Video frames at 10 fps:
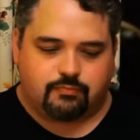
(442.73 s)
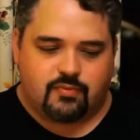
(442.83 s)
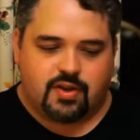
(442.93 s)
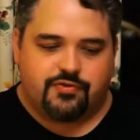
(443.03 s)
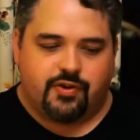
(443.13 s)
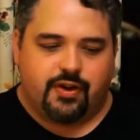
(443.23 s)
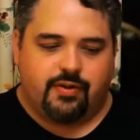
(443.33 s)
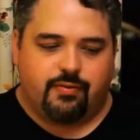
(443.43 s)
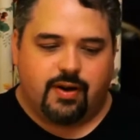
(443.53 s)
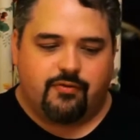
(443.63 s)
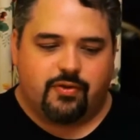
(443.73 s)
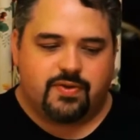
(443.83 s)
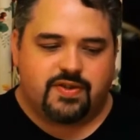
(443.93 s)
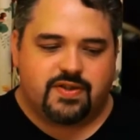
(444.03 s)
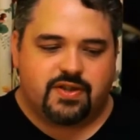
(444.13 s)
It's very
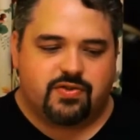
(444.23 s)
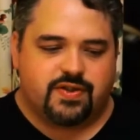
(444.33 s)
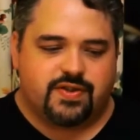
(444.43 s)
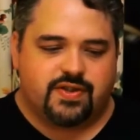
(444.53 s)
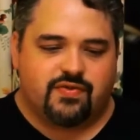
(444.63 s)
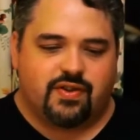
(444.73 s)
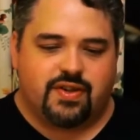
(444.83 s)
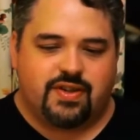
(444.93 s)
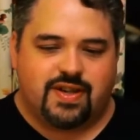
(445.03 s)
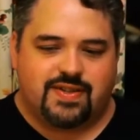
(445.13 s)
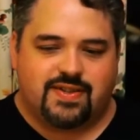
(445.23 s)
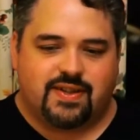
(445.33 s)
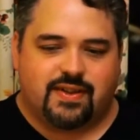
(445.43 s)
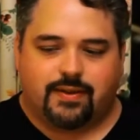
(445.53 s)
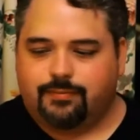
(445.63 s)
grapefruit citrus. It's very acidic.